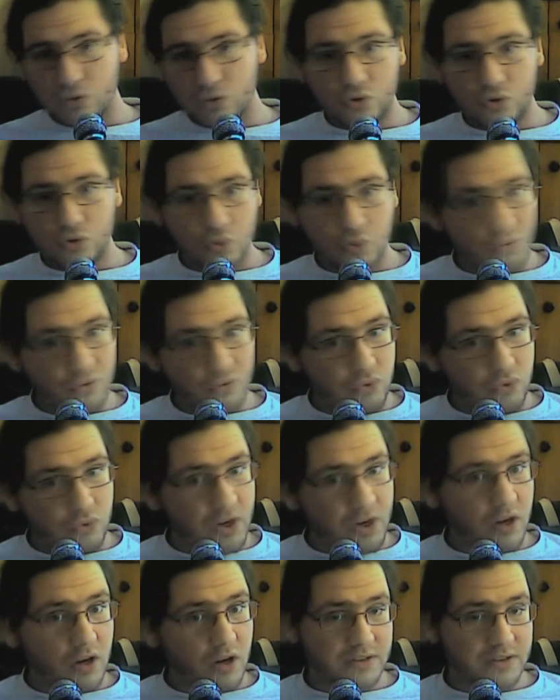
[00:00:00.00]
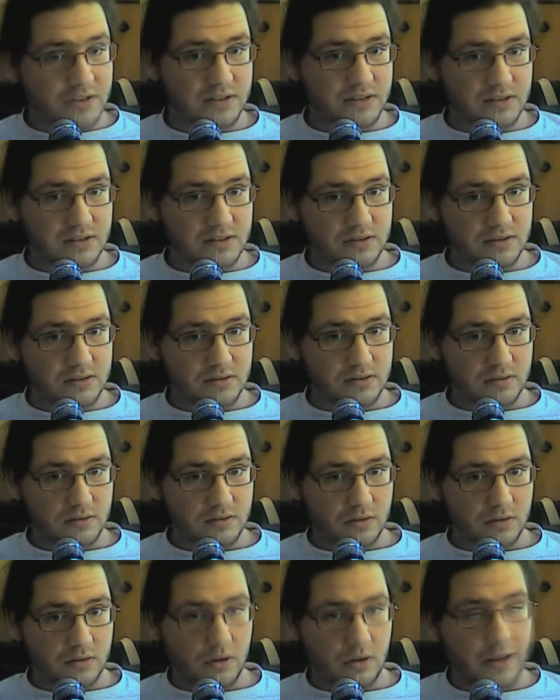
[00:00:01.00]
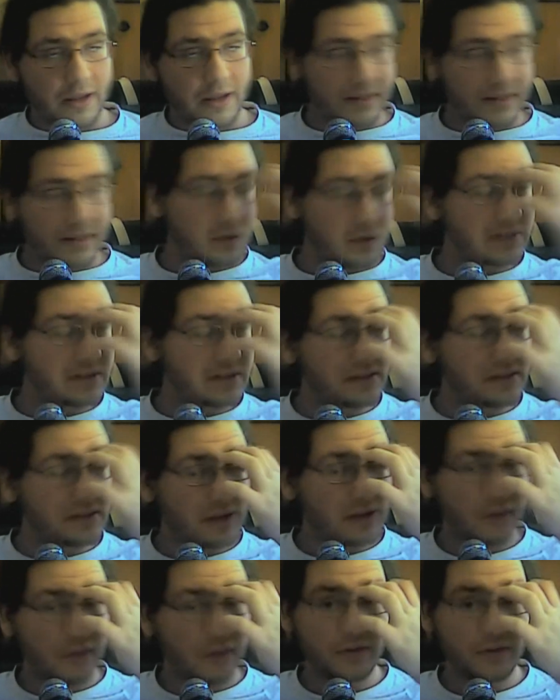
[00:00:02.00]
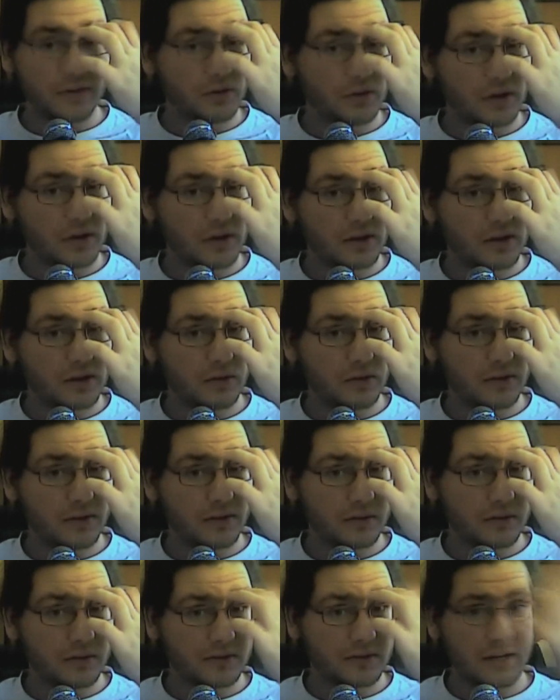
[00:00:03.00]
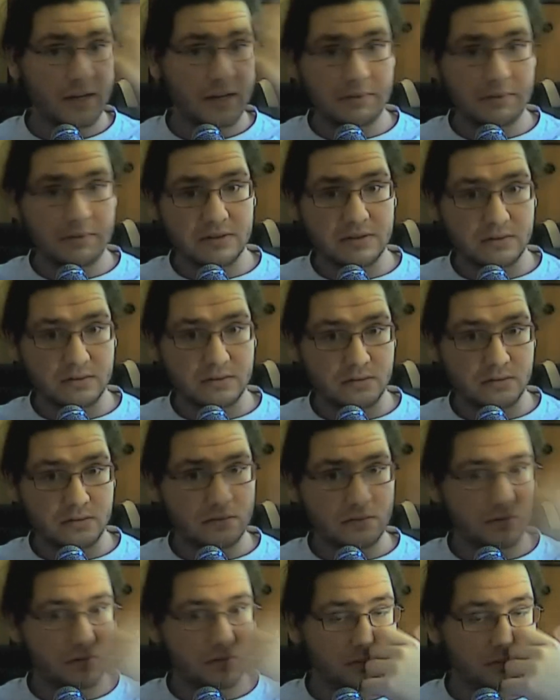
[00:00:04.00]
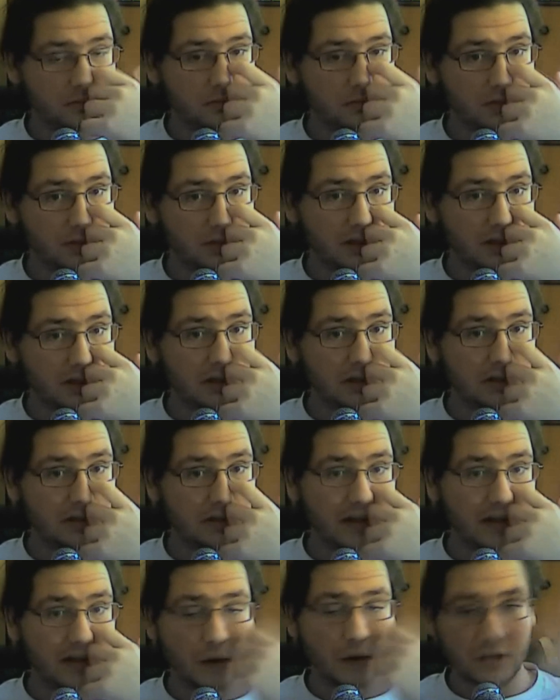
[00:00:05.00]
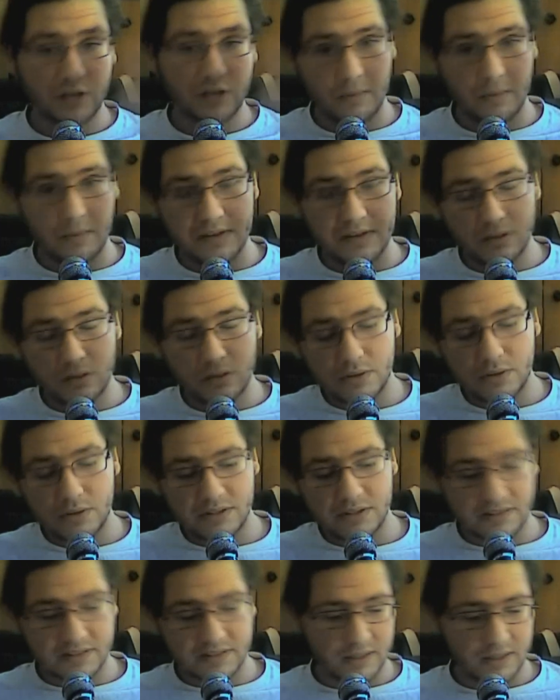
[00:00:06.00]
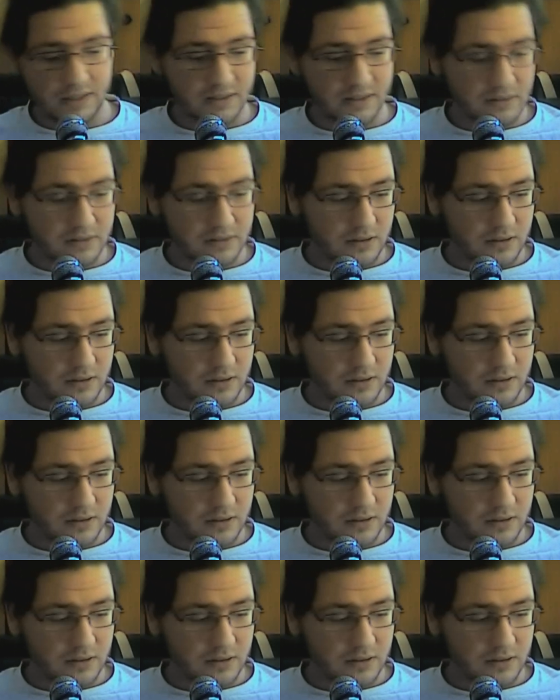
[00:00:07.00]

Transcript: two free losses. Like, there is nothing you can do in those games. The, the outcome is already decided.